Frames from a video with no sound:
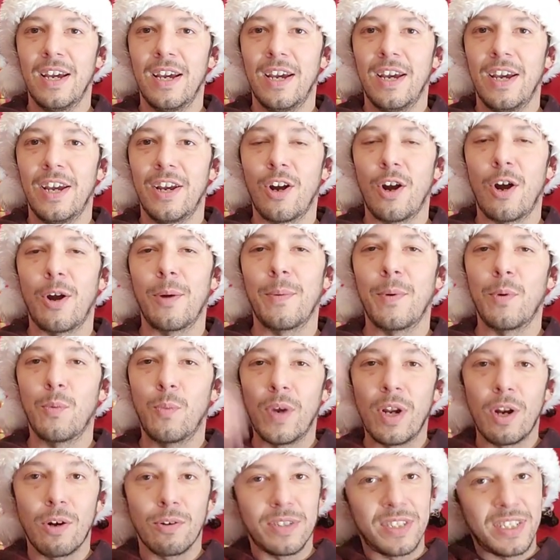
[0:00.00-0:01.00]
You know what I mean? We
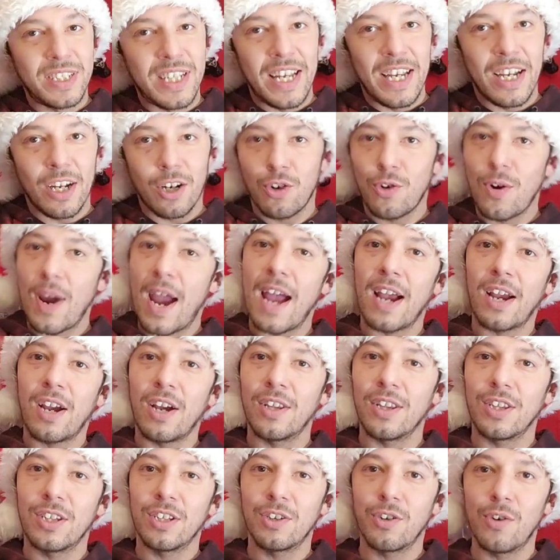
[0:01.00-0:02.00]
don't see it crack
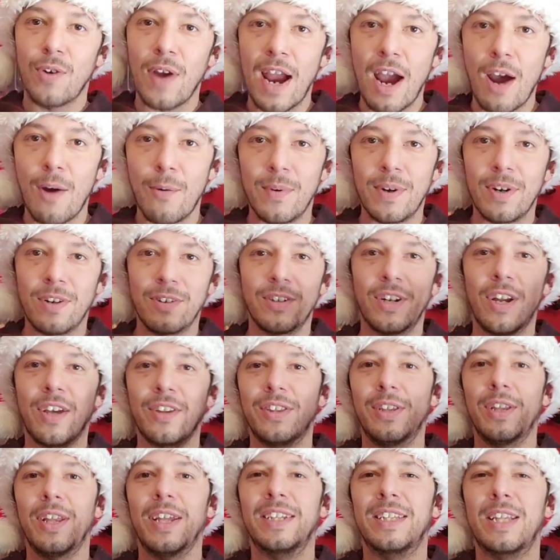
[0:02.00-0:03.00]
on the ground. We know
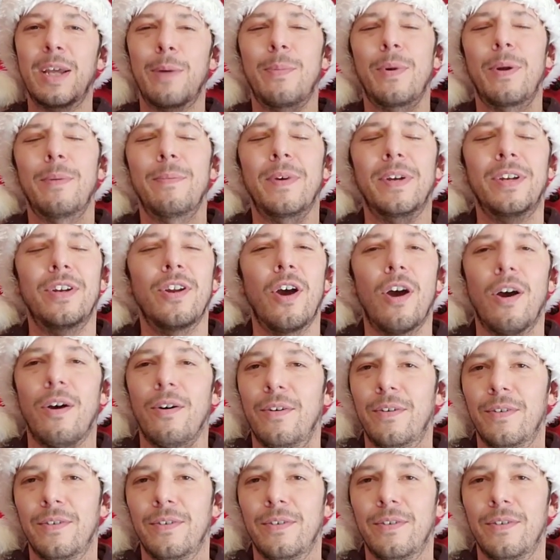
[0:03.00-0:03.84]
nothing like that, but I'm like, no.